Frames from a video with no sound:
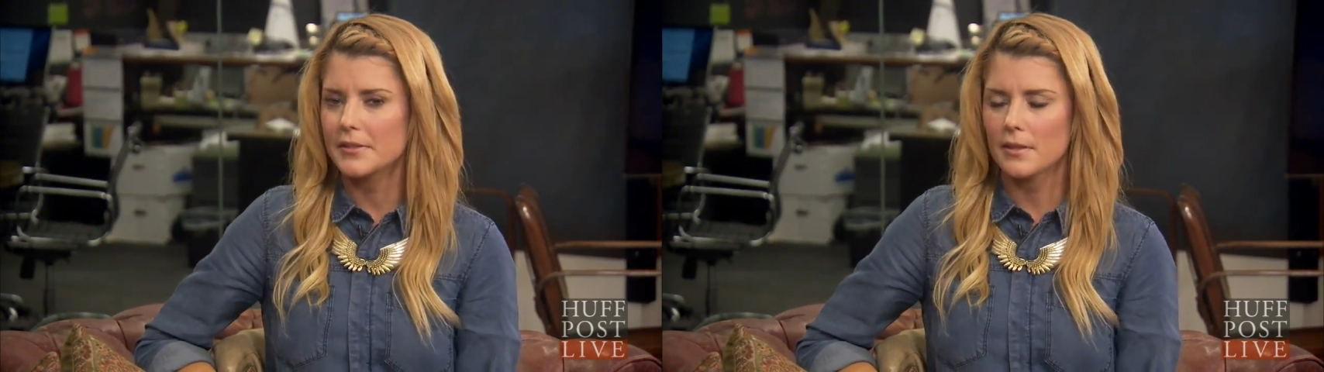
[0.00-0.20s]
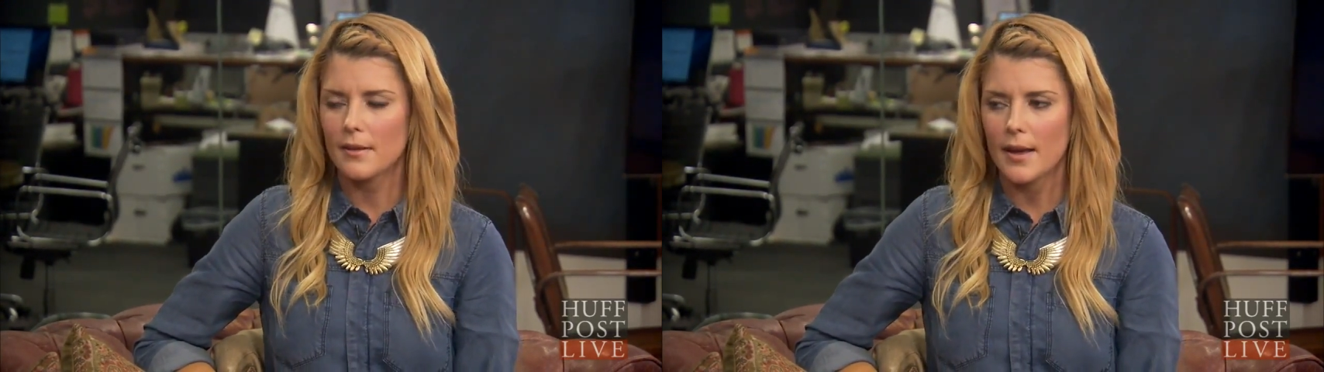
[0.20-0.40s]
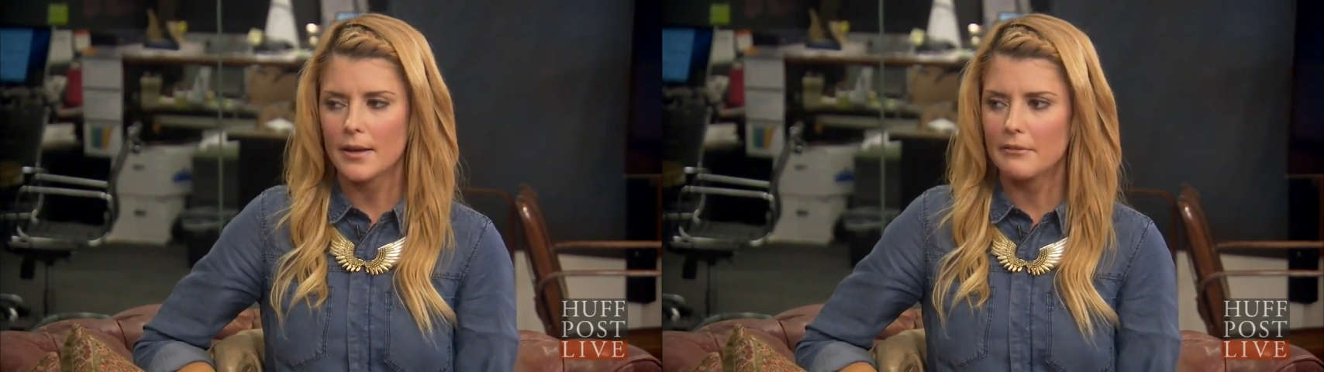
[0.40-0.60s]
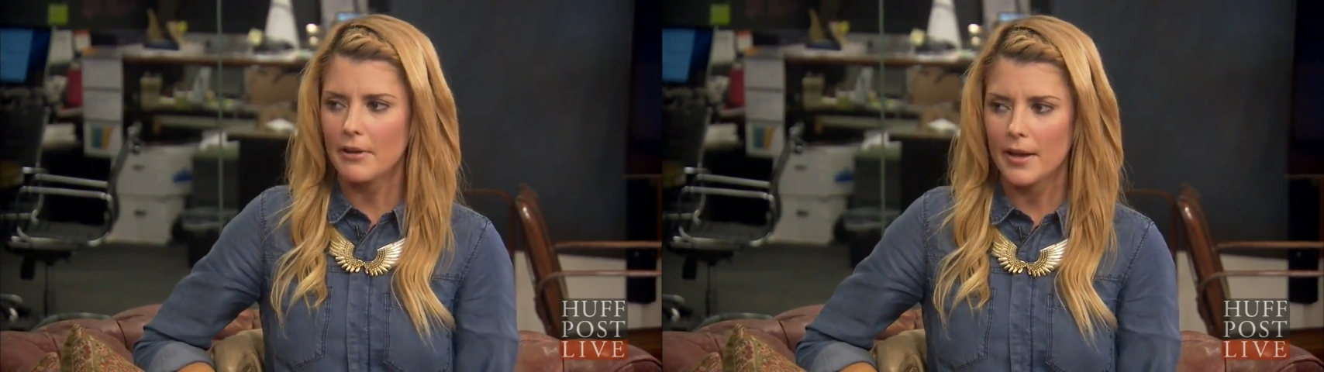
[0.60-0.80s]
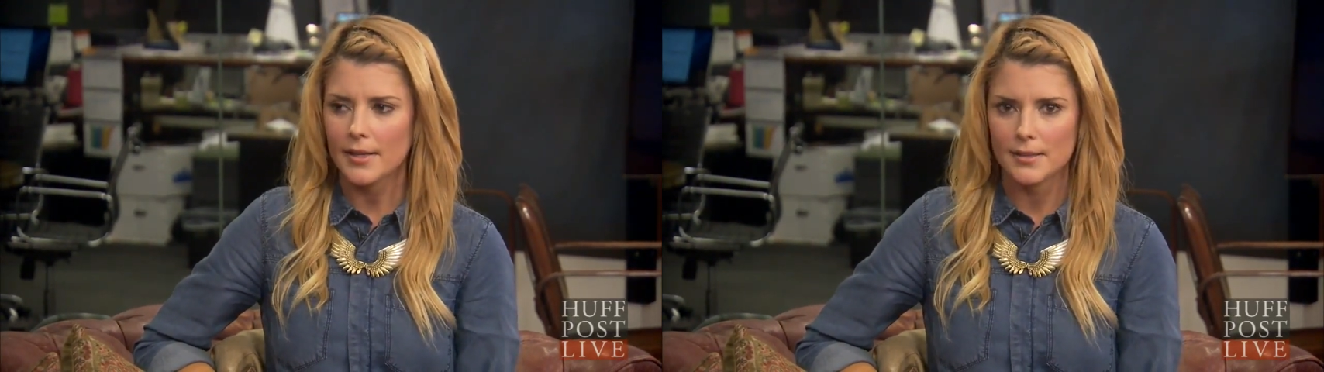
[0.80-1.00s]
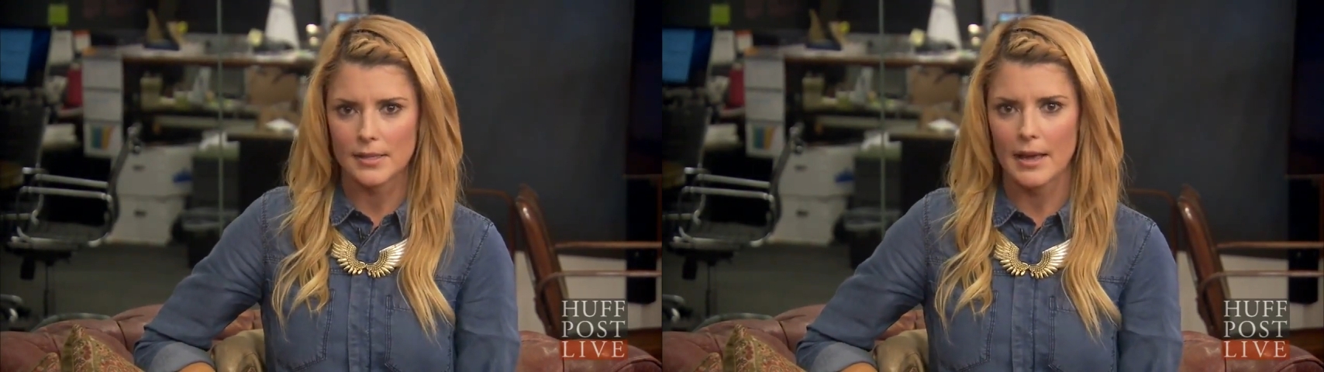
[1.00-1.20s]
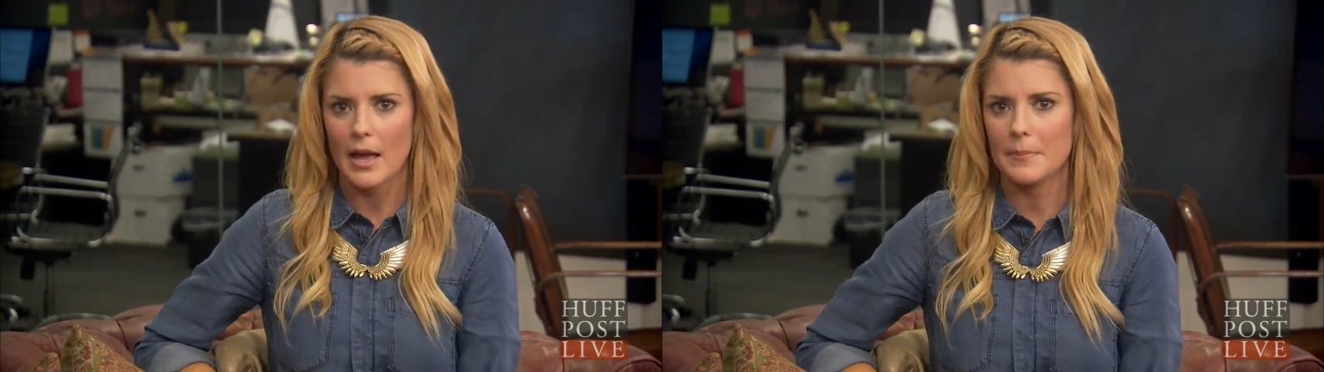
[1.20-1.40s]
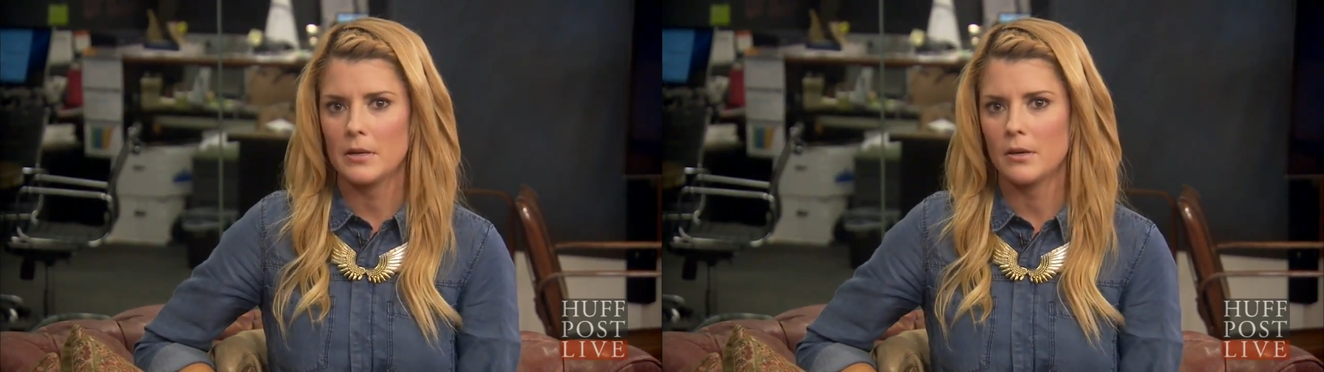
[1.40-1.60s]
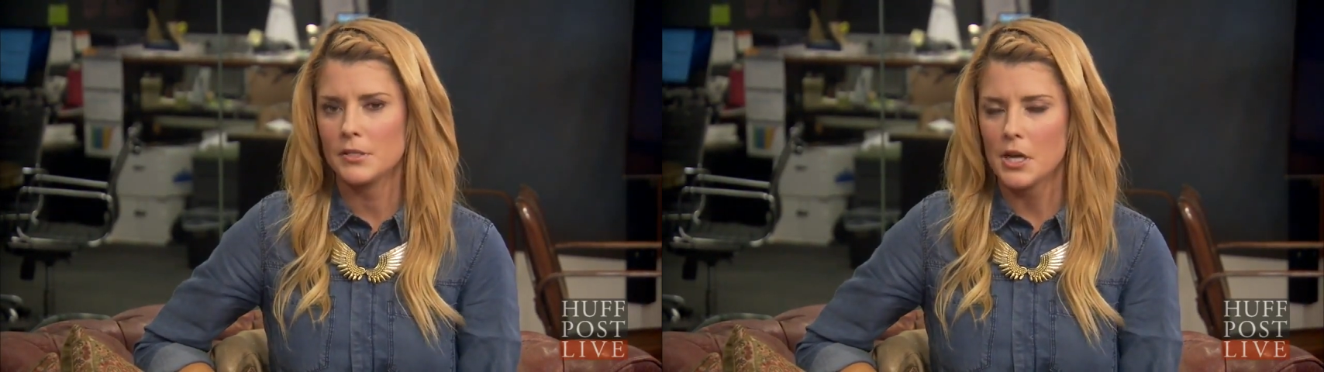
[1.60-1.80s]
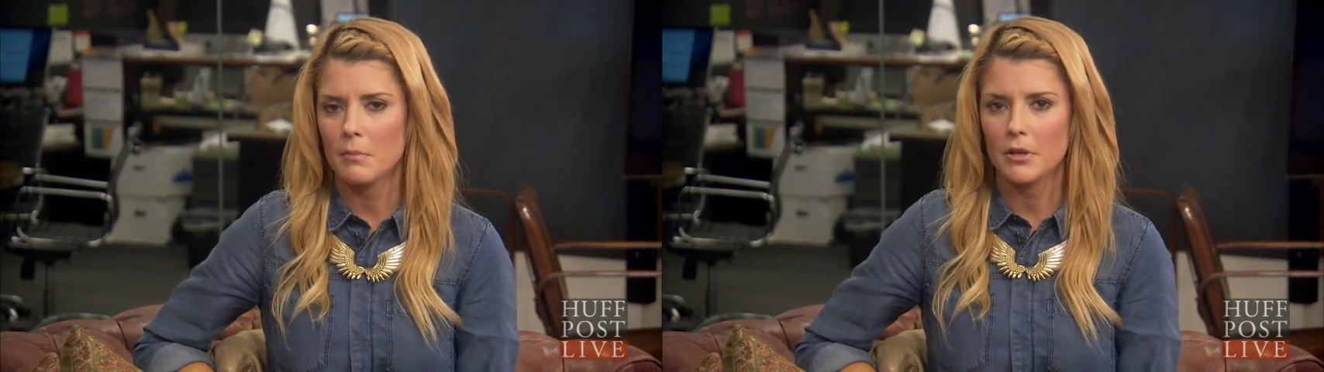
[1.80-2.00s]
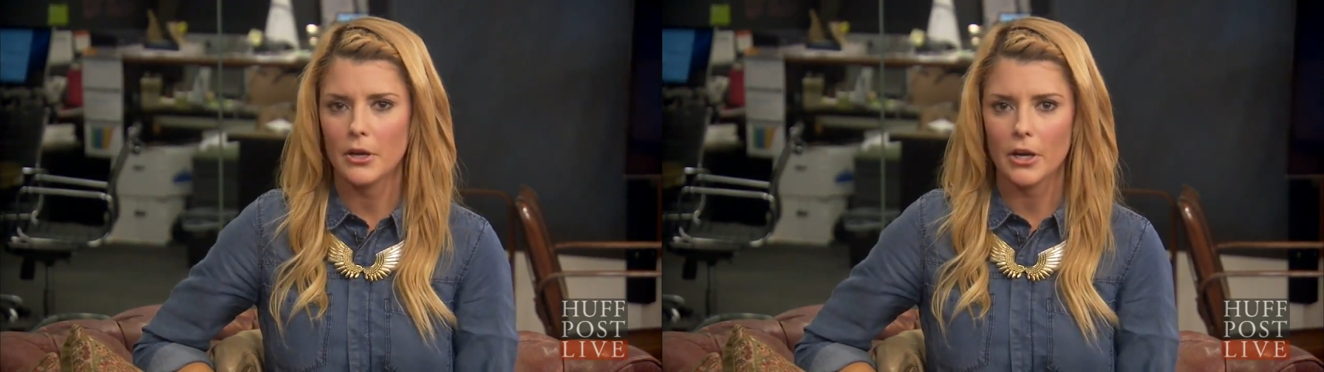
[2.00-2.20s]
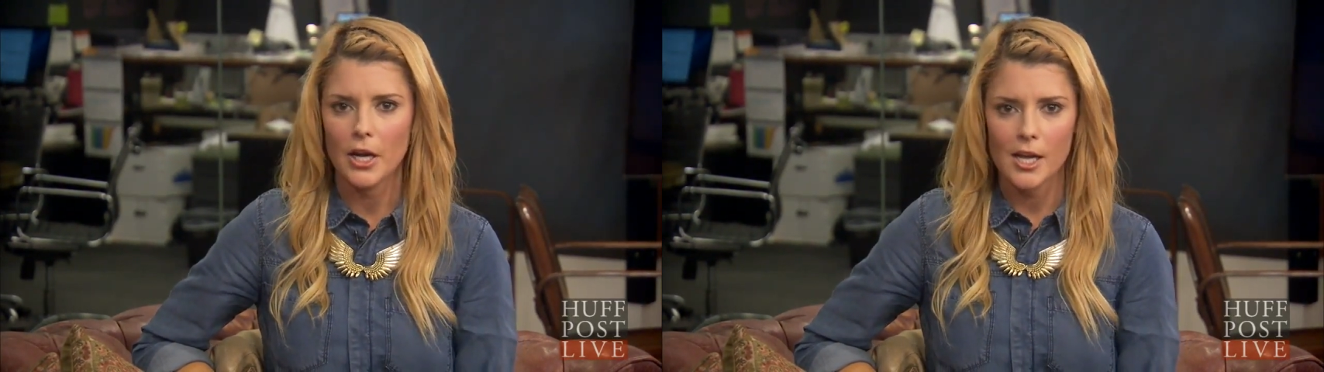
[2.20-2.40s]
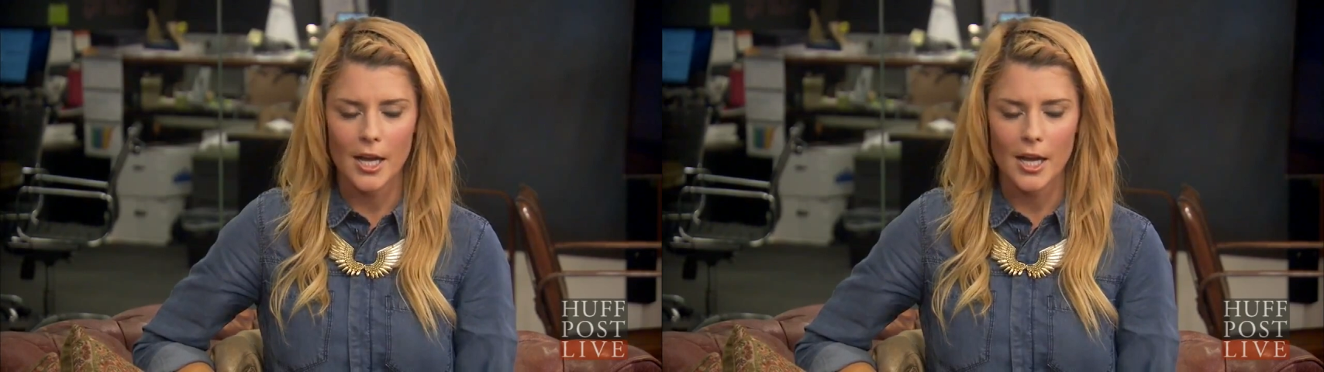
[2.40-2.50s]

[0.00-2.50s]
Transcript: There's a lot of edits that happen on Tumblr